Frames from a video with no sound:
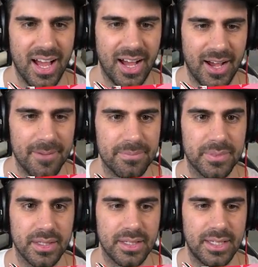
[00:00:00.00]
um,
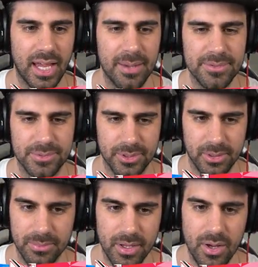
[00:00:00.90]
games
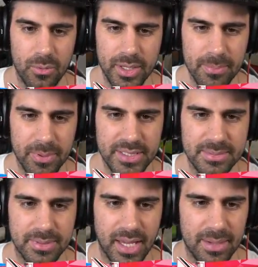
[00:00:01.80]
room. We can play some
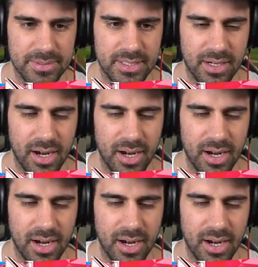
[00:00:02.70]
games in here.